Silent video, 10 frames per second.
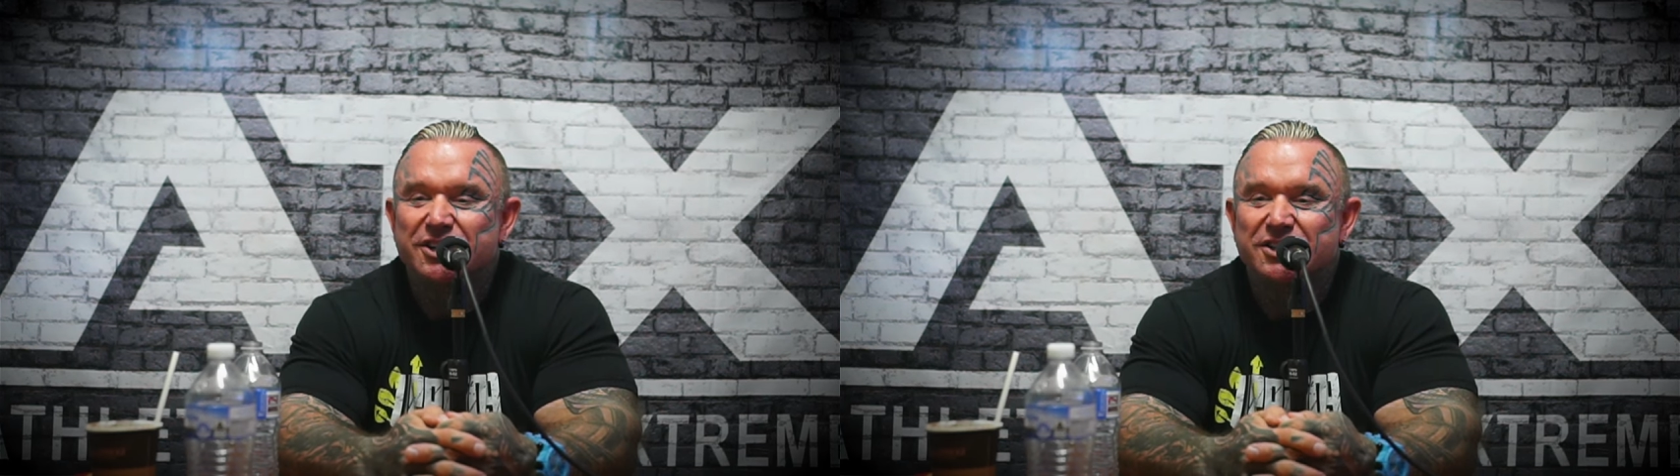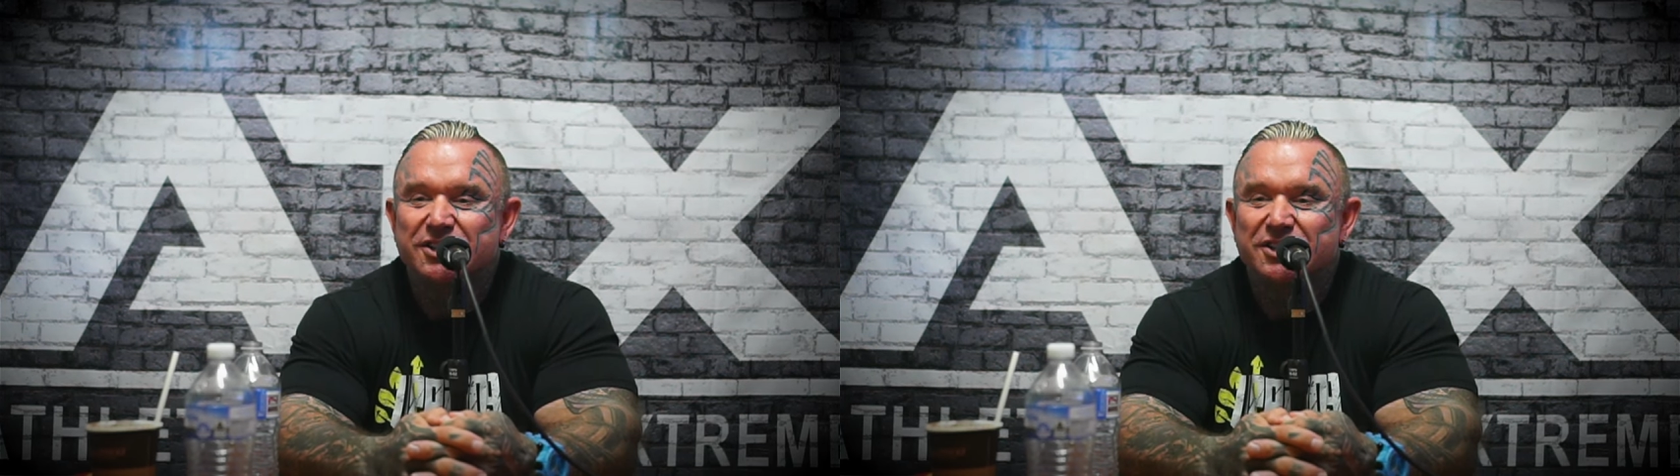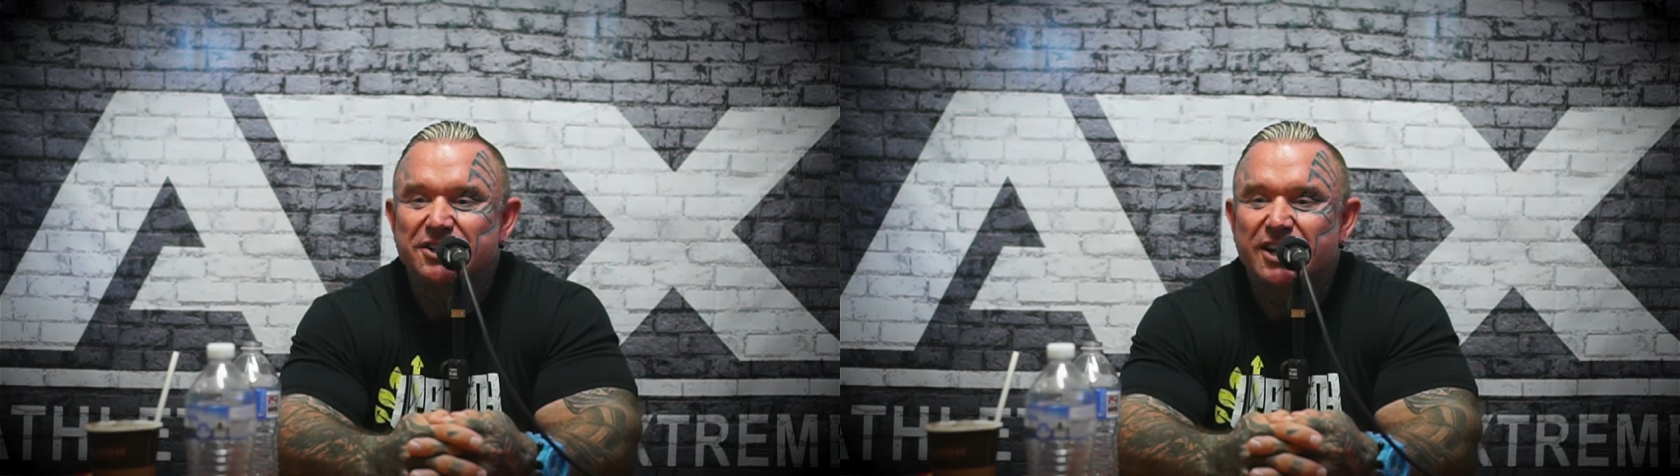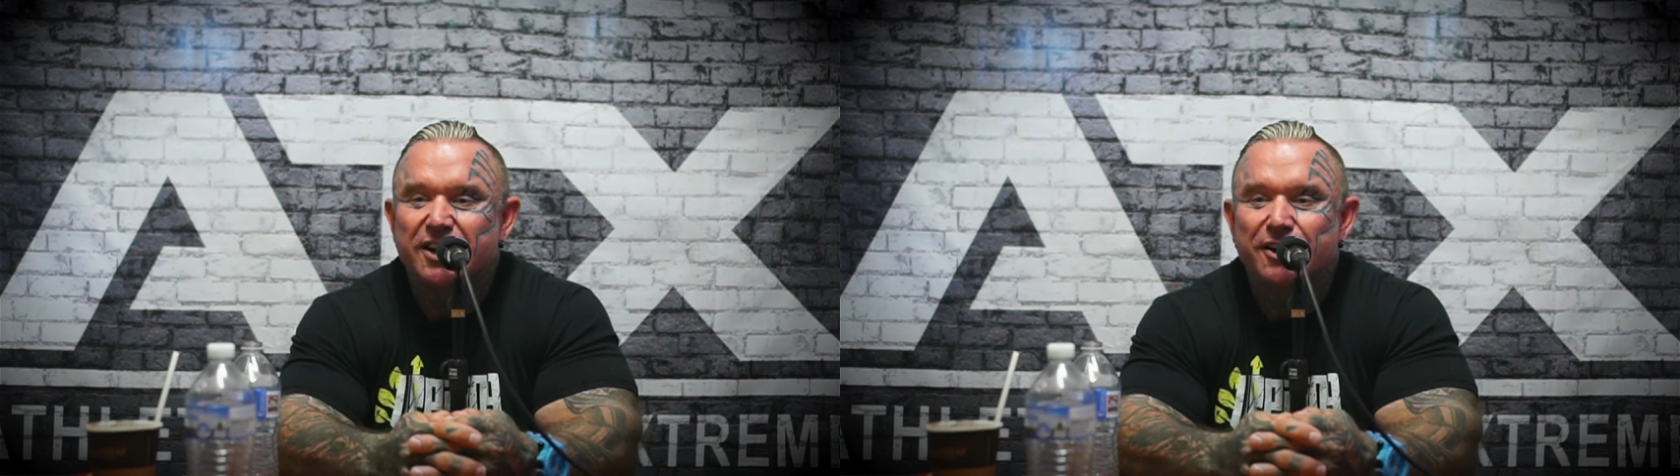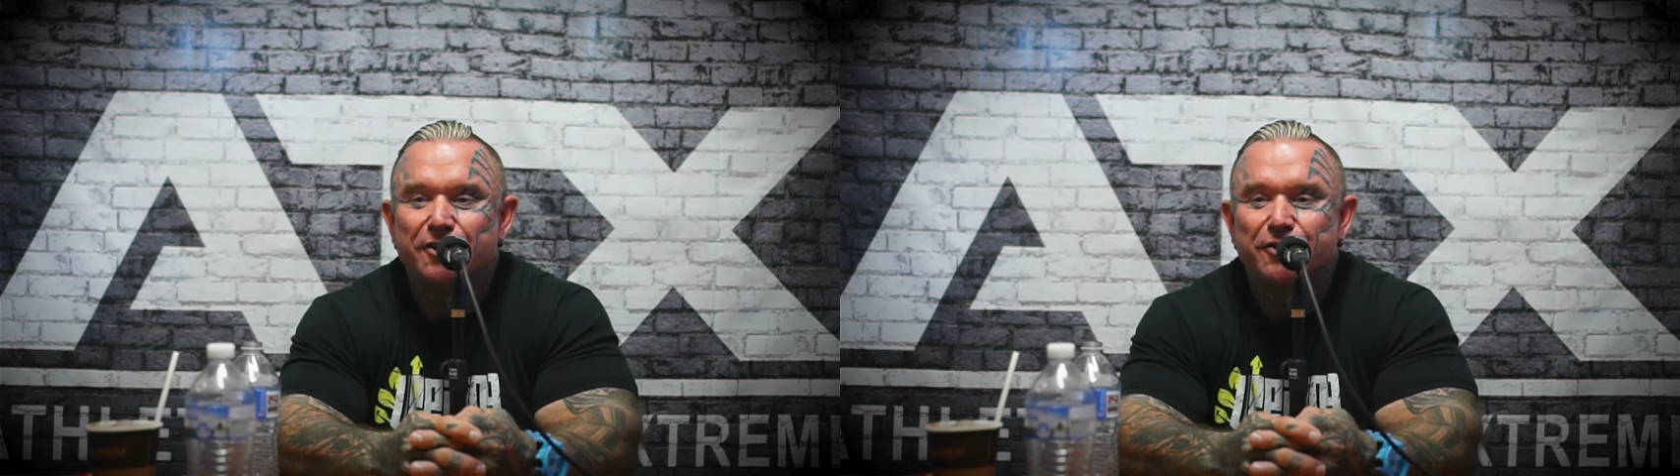just to
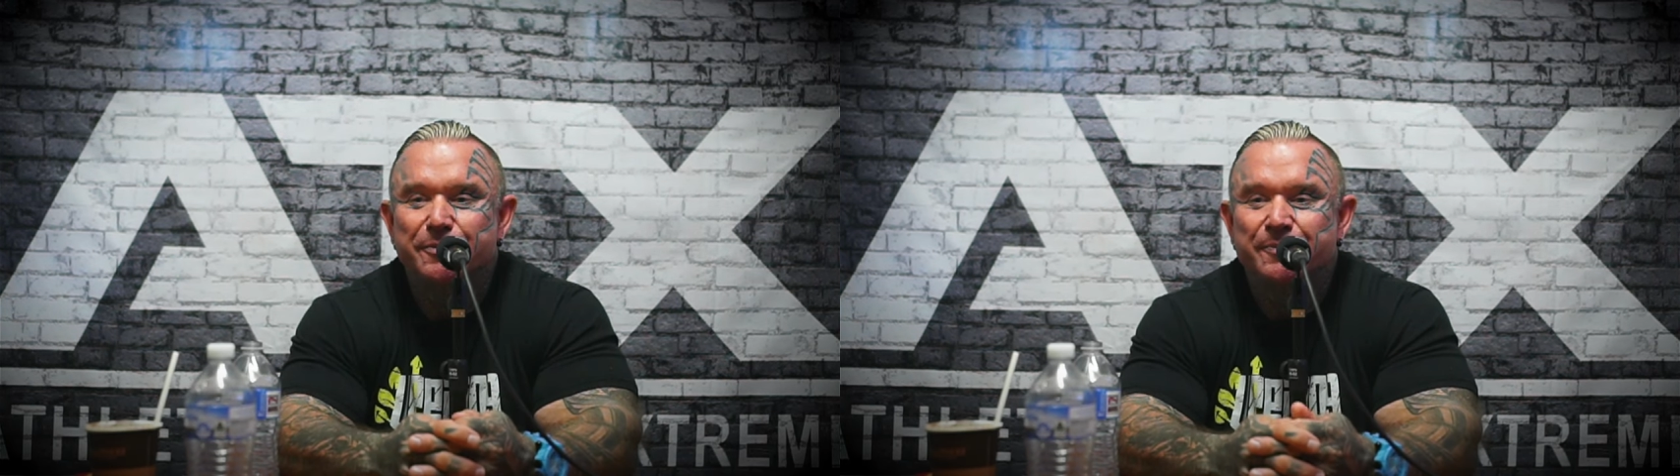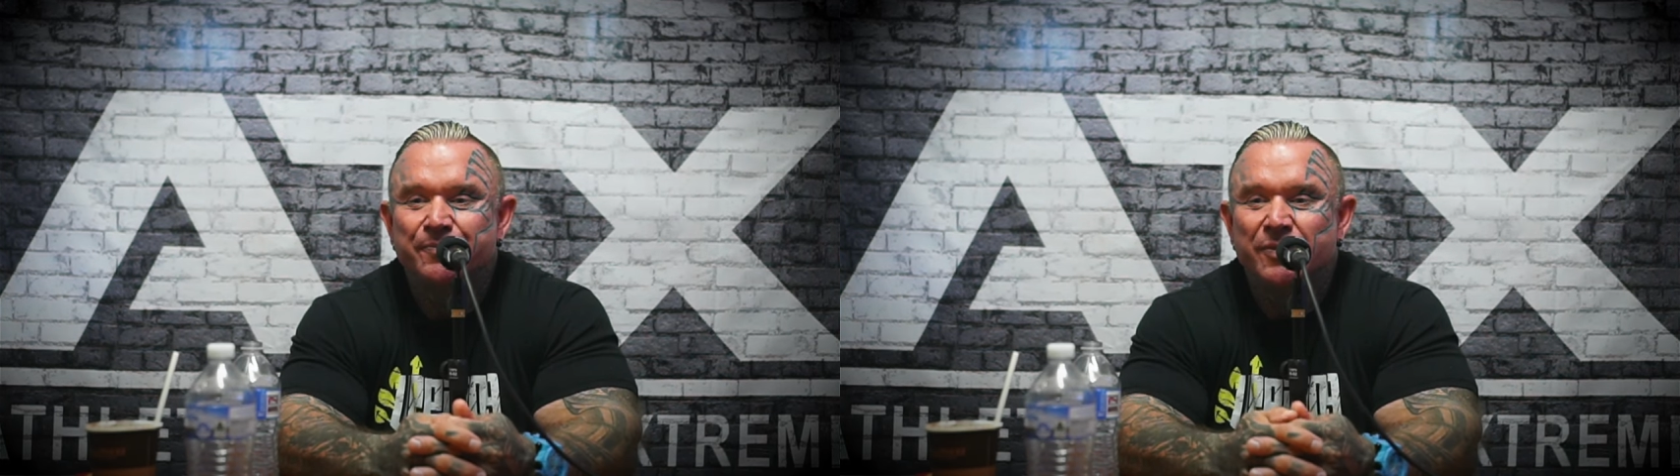stay home,